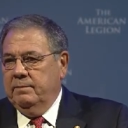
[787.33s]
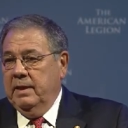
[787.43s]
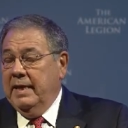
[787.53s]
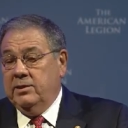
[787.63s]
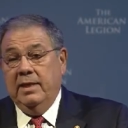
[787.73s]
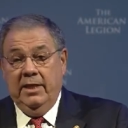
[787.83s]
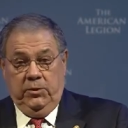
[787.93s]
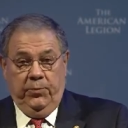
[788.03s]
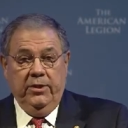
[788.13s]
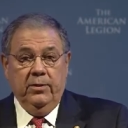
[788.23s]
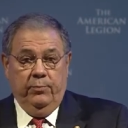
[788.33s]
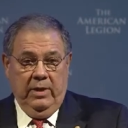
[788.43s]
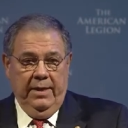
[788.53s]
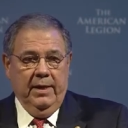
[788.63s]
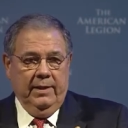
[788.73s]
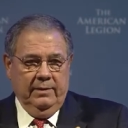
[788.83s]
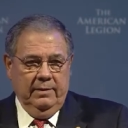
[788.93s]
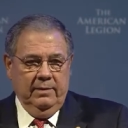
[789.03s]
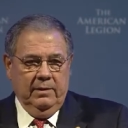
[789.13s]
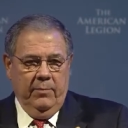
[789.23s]
I'd say that's a pretty good product
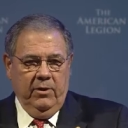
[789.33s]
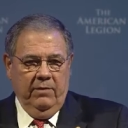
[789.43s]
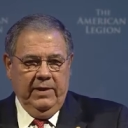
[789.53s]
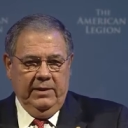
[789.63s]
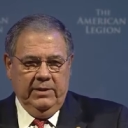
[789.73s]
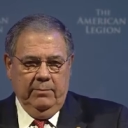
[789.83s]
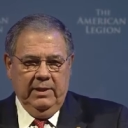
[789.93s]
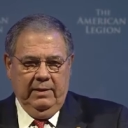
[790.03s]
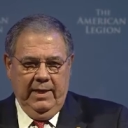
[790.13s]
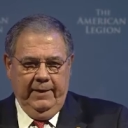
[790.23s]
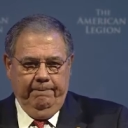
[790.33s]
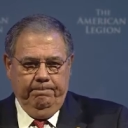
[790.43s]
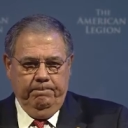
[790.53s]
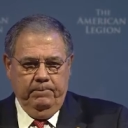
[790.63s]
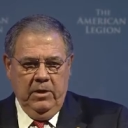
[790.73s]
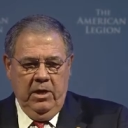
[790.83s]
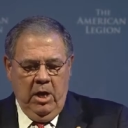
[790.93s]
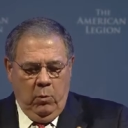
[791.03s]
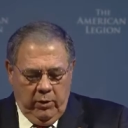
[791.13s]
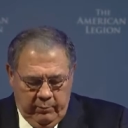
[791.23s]
coming off that assembly line.
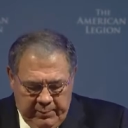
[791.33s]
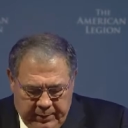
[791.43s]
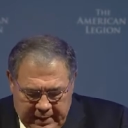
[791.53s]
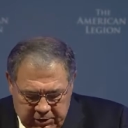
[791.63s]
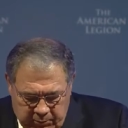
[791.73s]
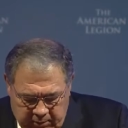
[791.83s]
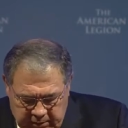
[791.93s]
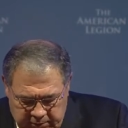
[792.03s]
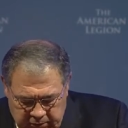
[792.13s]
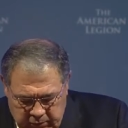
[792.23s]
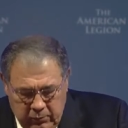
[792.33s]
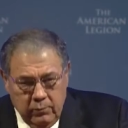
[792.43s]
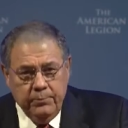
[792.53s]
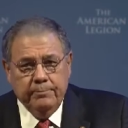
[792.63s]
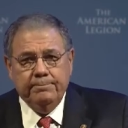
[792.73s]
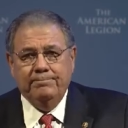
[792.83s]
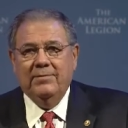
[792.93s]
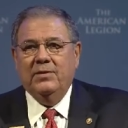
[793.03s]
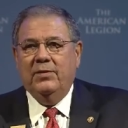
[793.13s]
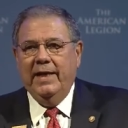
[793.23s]
Wouldn't be possible to do.
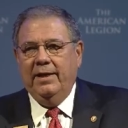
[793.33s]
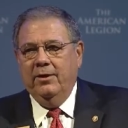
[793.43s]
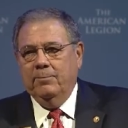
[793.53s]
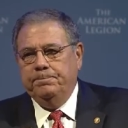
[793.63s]
Thank you.